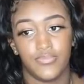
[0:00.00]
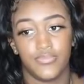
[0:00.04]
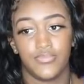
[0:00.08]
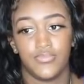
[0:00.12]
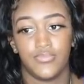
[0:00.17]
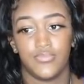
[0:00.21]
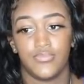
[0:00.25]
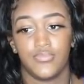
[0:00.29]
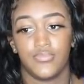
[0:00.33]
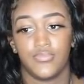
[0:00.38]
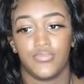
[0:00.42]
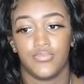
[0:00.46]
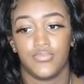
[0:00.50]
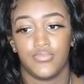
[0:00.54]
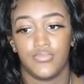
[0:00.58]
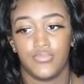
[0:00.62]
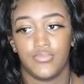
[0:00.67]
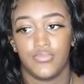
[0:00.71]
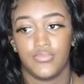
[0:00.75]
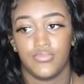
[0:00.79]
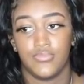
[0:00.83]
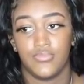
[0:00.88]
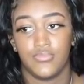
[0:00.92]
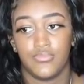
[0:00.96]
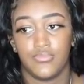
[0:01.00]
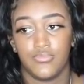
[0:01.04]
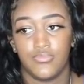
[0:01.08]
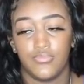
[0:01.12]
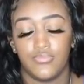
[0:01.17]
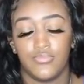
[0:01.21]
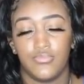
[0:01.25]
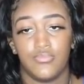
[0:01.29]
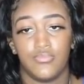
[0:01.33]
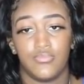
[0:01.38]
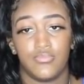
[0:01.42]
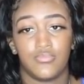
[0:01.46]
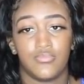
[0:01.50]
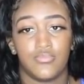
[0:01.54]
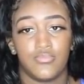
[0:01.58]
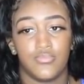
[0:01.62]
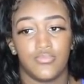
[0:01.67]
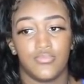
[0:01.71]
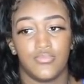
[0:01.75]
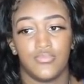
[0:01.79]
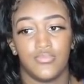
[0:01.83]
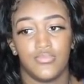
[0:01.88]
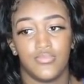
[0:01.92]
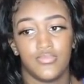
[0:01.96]

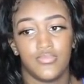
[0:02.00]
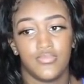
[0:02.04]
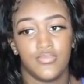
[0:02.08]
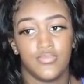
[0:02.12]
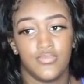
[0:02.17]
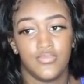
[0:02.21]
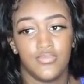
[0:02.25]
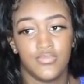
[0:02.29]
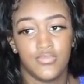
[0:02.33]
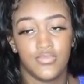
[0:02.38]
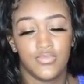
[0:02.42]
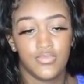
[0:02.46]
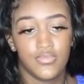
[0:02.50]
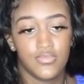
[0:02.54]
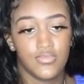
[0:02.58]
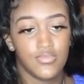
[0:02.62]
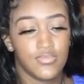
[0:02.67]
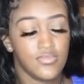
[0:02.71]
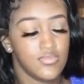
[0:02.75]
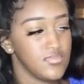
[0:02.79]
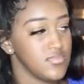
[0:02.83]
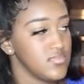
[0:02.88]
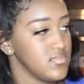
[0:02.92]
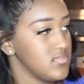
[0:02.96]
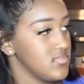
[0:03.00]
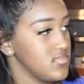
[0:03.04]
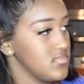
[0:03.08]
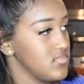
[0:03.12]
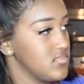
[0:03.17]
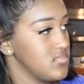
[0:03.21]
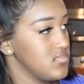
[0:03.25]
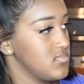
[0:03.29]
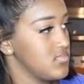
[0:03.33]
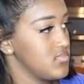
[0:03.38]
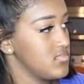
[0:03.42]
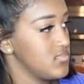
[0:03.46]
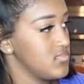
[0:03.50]
This person isn't speaking.